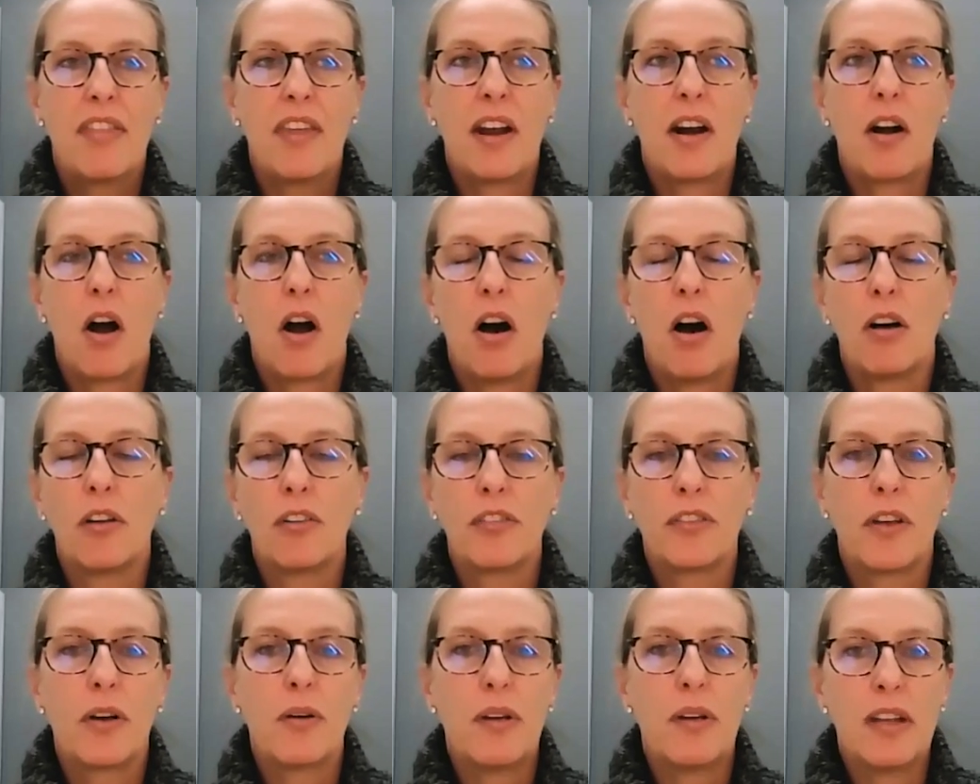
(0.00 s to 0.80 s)
They're
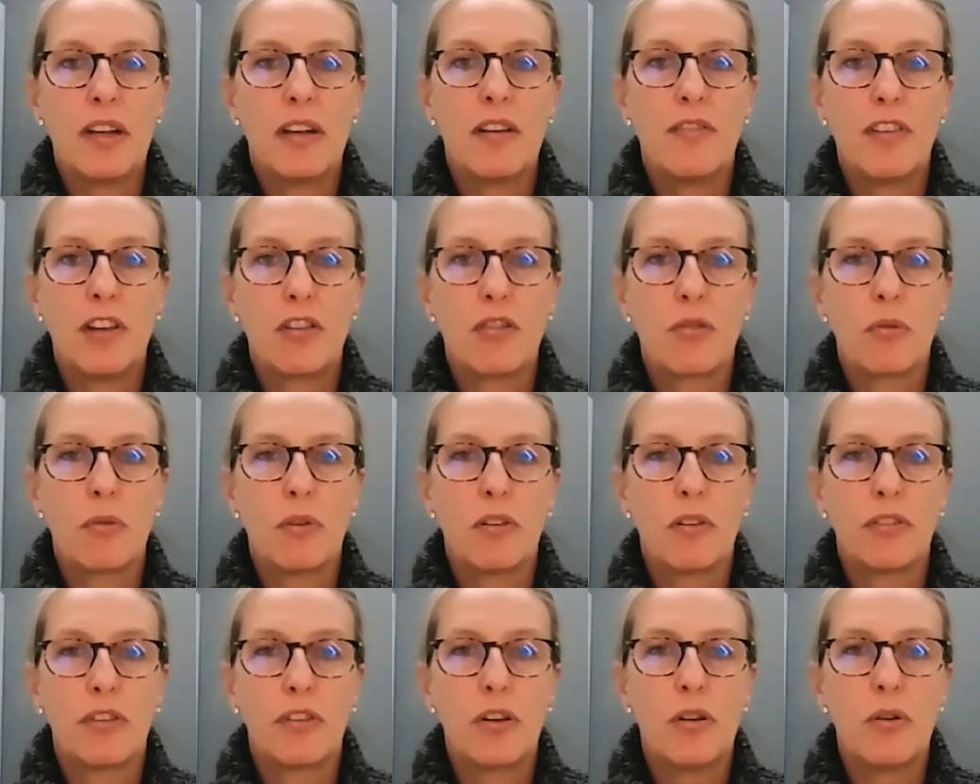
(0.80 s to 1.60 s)
also
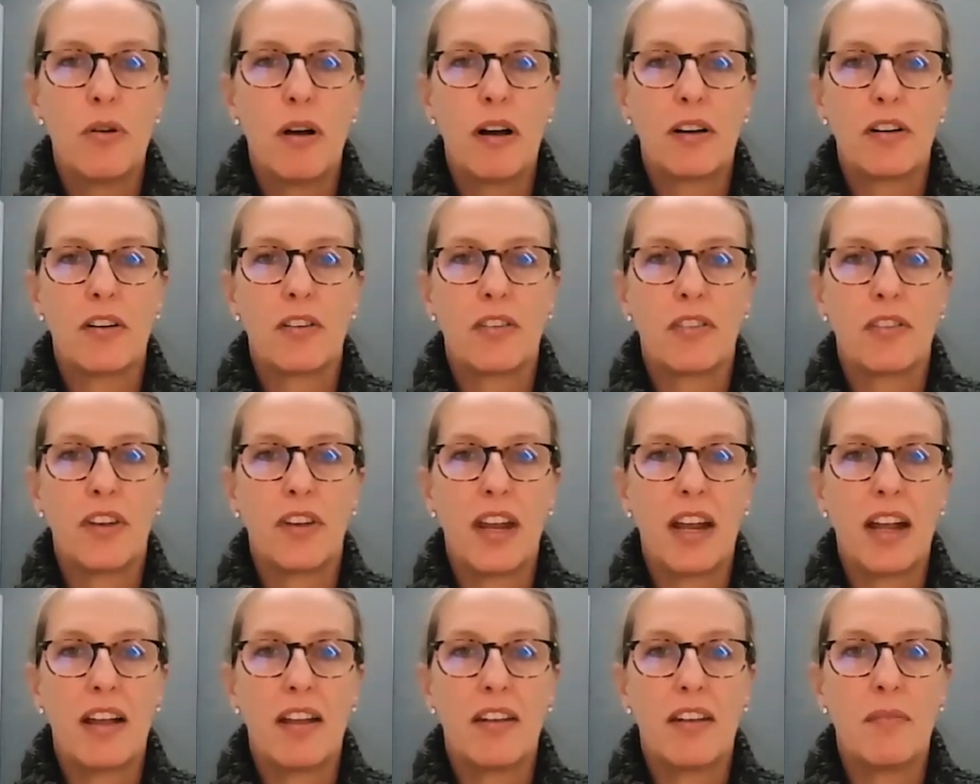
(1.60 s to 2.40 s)
individuals who
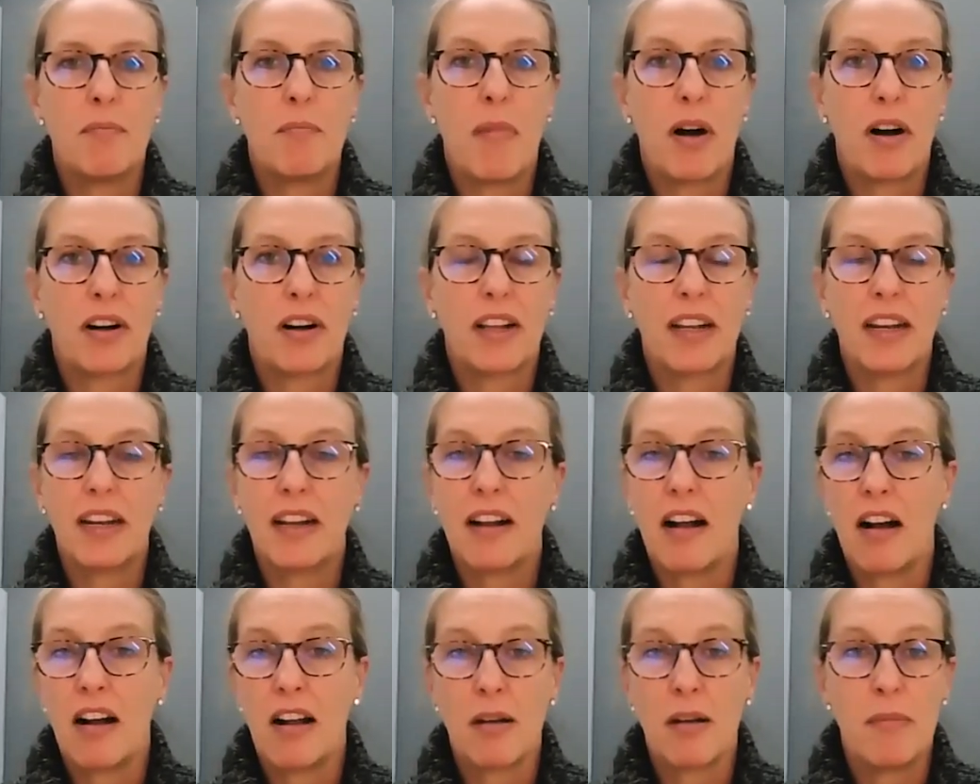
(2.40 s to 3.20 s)
understand
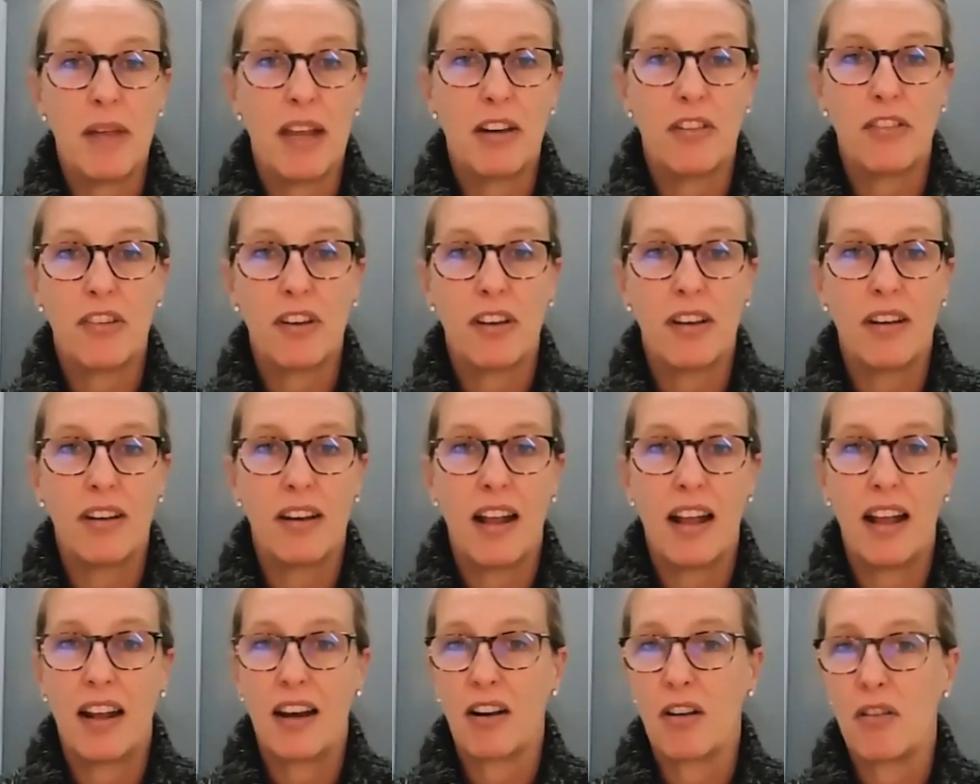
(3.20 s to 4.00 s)
marketing
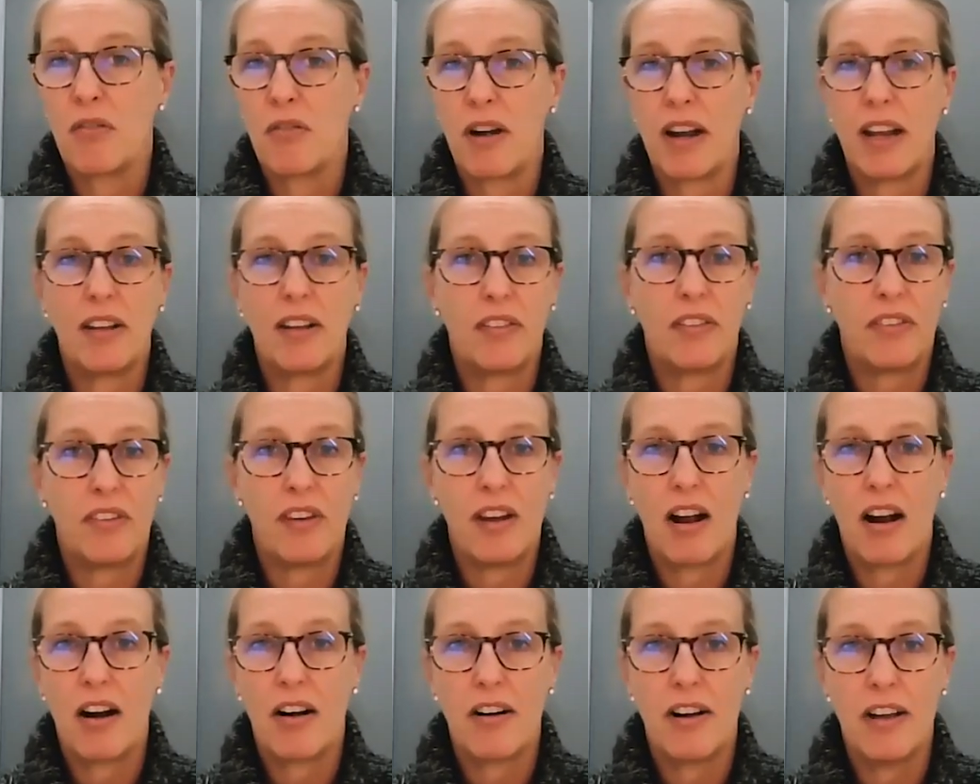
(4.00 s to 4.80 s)
automation and a great
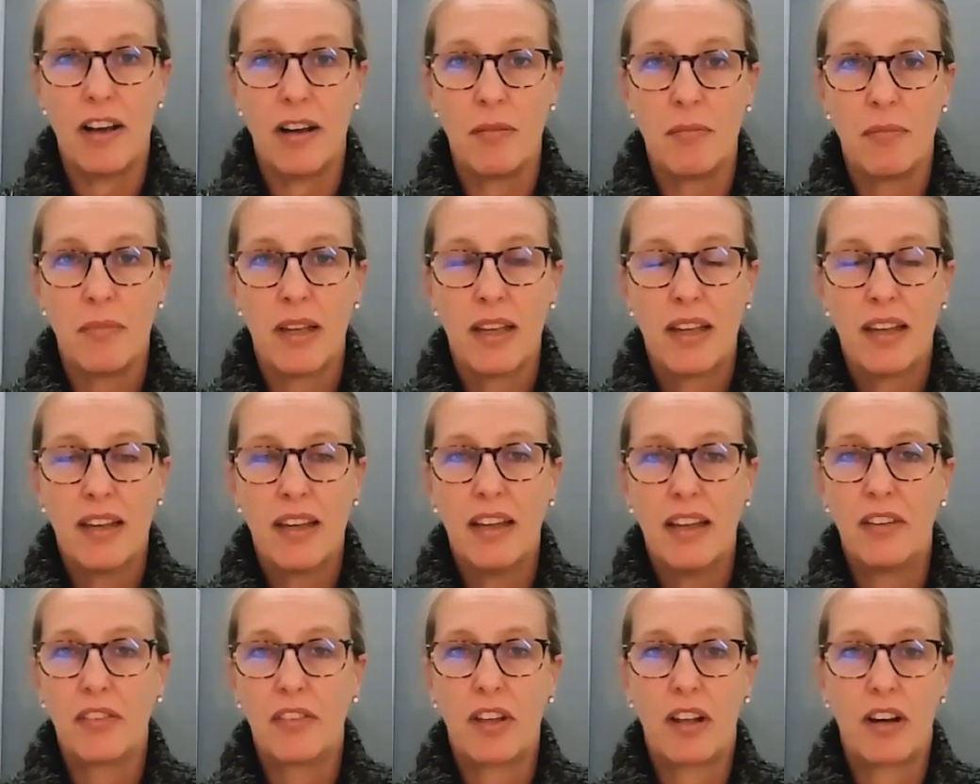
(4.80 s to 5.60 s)
CRM
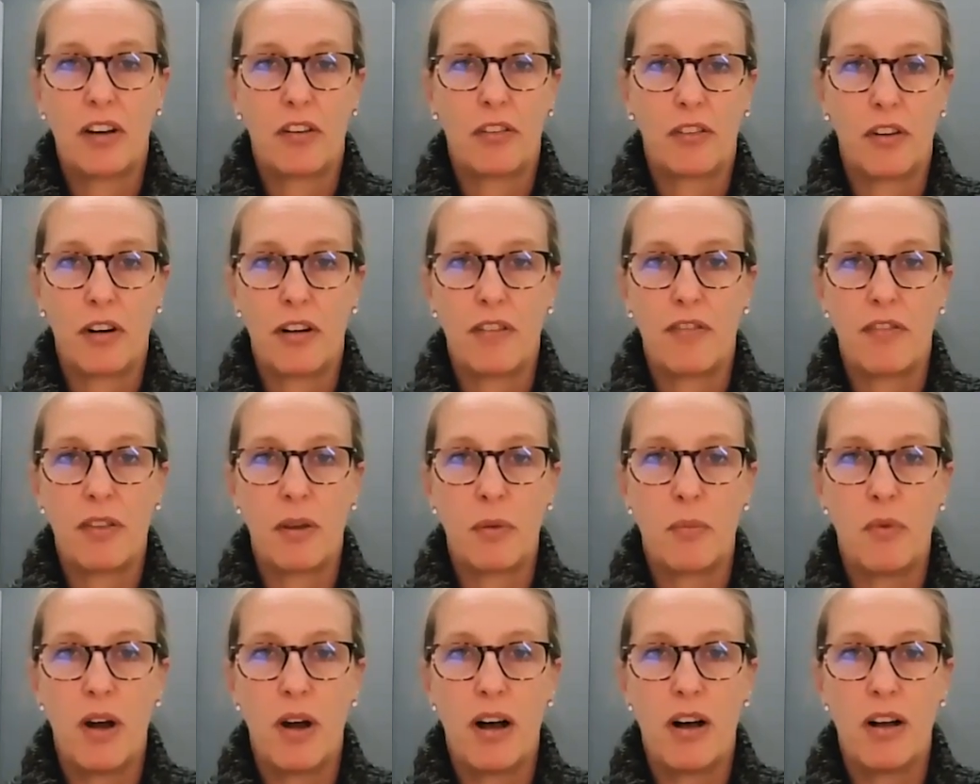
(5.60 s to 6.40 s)
is going to serve
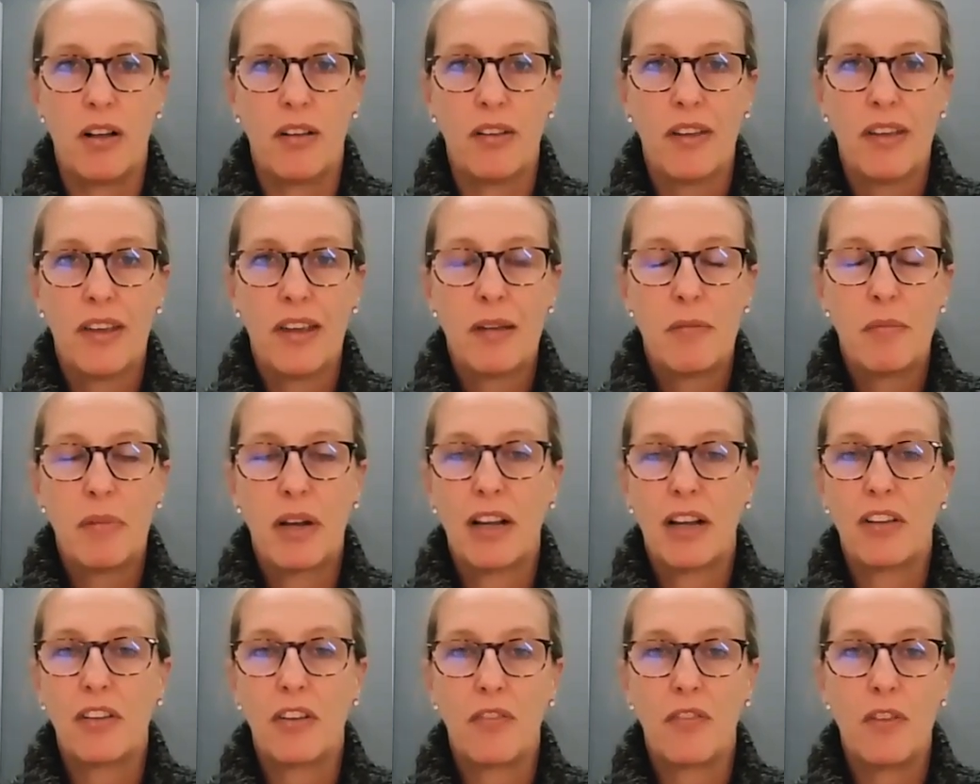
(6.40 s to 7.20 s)
them well,
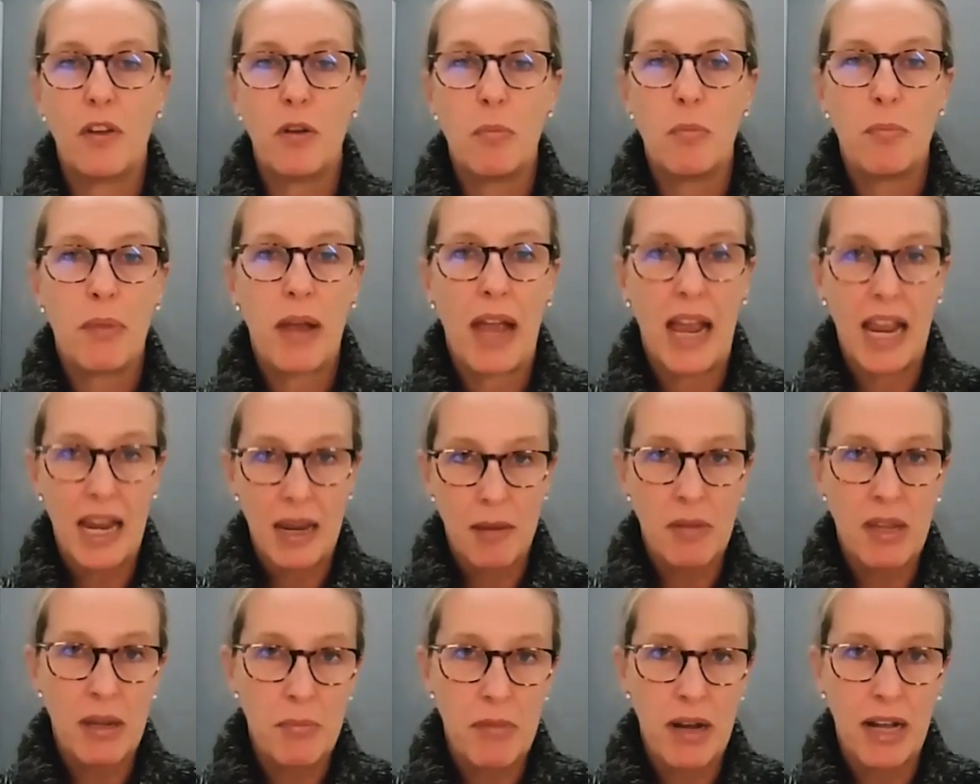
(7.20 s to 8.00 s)
because if you
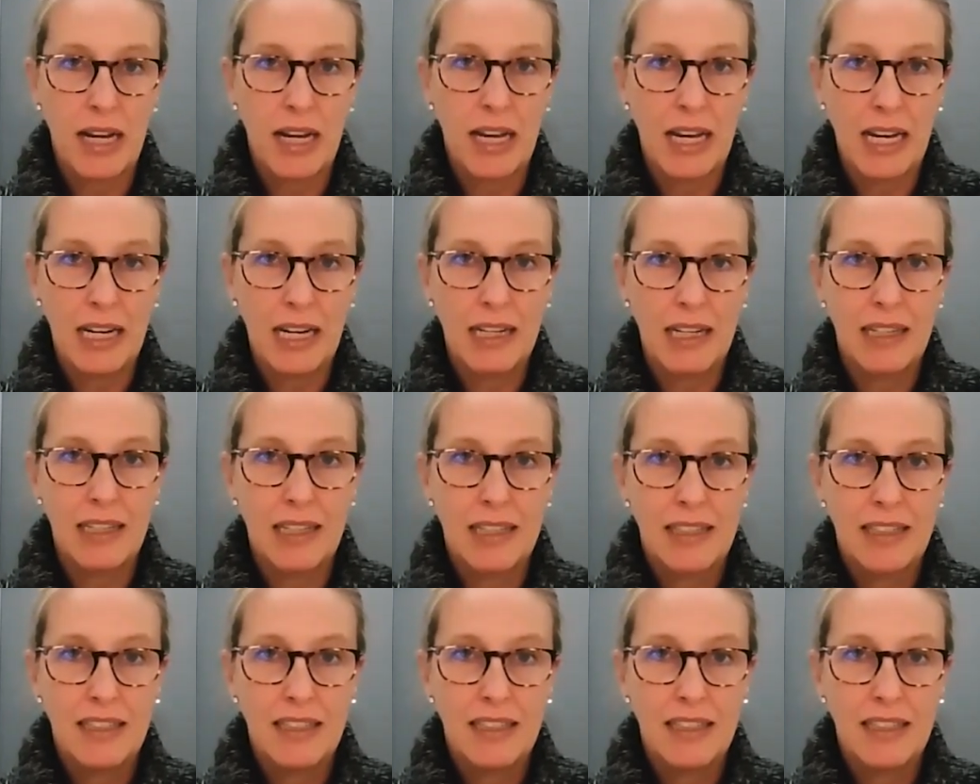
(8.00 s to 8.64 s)
pay me money